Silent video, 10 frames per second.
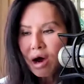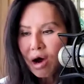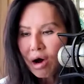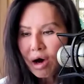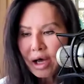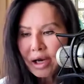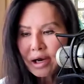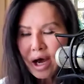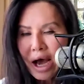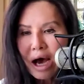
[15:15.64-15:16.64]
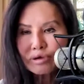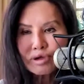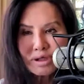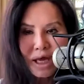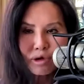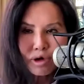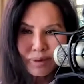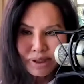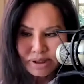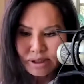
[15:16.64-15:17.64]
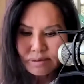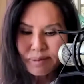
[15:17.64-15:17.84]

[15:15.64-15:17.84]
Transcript: on how to scale your business,